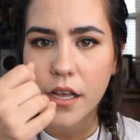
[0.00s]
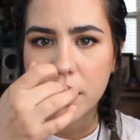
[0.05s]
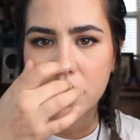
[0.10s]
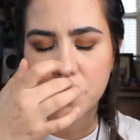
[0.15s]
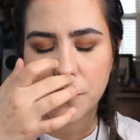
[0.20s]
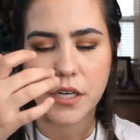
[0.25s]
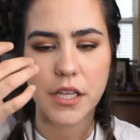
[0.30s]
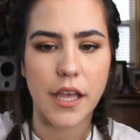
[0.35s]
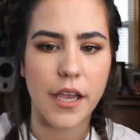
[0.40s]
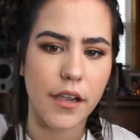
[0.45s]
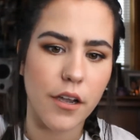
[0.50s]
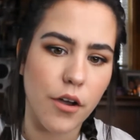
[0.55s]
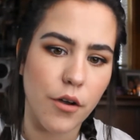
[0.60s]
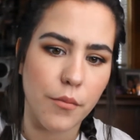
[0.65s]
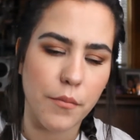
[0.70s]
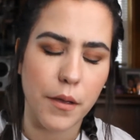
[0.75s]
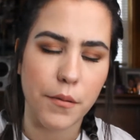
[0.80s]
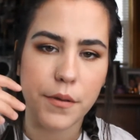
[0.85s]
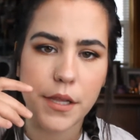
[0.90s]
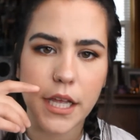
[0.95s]
So we're like,
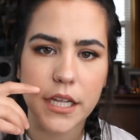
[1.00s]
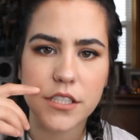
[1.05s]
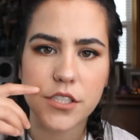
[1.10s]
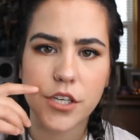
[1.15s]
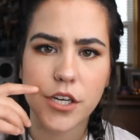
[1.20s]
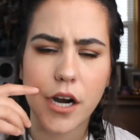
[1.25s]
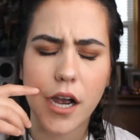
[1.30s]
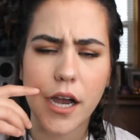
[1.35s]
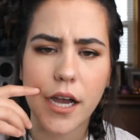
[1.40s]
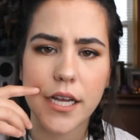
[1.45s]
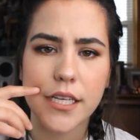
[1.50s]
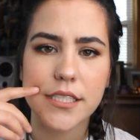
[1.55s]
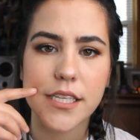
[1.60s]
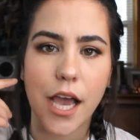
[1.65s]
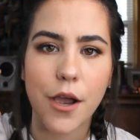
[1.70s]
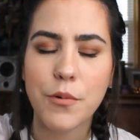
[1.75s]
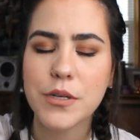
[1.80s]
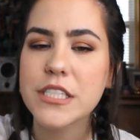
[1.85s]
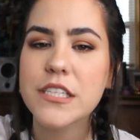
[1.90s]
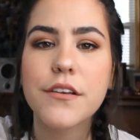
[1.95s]
oh, maybe that's her eyes.
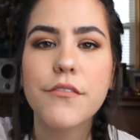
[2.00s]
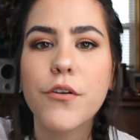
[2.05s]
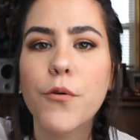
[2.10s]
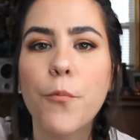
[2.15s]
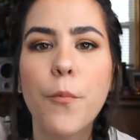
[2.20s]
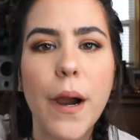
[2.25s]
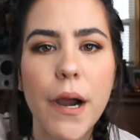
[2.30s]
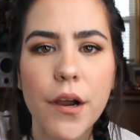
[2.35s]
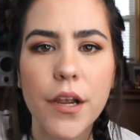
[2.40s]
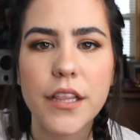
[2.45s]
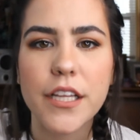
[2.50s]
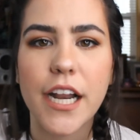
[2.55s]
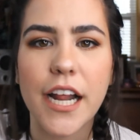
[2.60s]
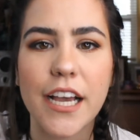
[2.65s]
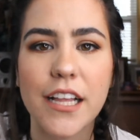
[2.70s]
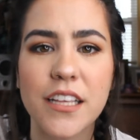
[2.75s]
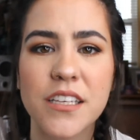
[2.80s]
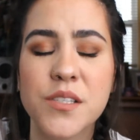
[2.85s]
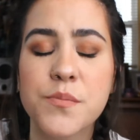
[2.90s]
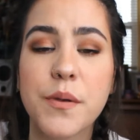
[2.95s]
I wasn't even wearing the
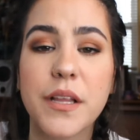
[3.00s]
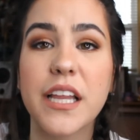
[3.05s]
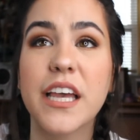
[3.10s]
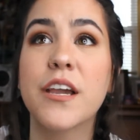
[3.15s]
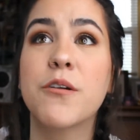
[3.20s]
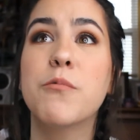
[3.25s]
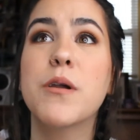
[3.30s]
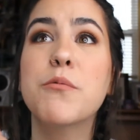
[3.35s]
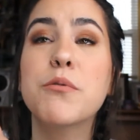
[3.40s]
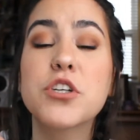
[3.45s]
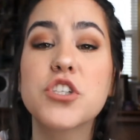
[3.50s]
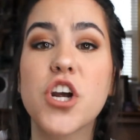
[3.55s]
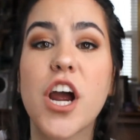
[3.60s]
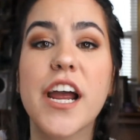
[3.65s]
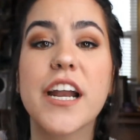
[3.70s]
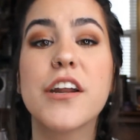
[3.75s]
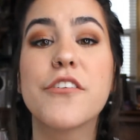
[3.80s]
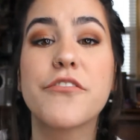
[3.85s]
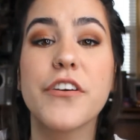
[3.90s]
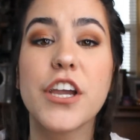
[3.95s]
necklace, but like we were
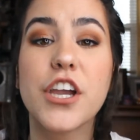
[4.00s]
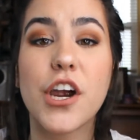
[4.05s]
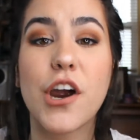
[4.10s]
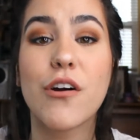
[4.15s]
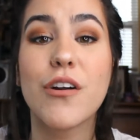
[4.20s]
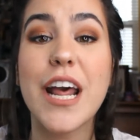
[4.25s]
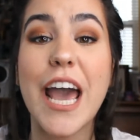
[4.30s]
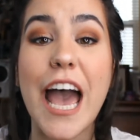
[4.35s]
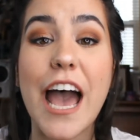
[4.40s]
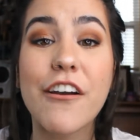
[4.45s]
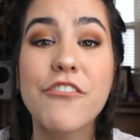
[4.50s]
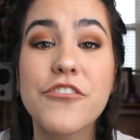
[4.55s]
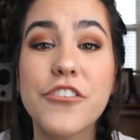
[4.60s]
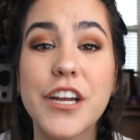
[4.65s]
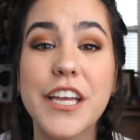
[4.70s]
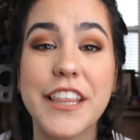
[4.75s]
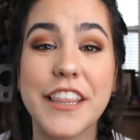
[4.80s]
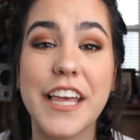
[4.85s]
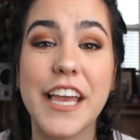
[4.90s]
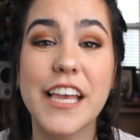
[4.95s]
trying to figure out
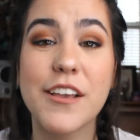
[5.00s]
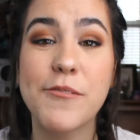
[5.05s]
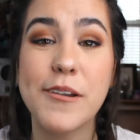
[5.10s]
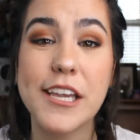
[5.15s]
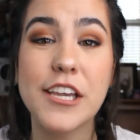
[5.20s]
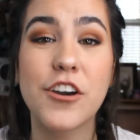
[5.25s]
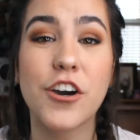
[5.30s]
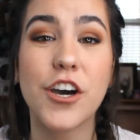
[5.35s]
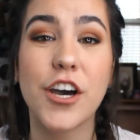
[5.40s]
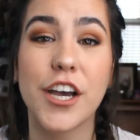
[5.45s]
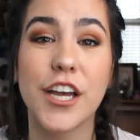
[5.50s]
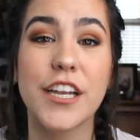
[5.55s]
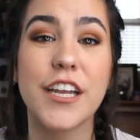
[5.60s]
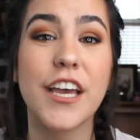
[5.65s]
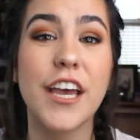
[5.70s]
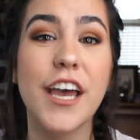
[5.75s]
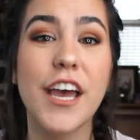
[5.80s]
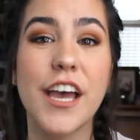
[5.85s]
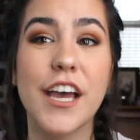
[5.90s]
everything we could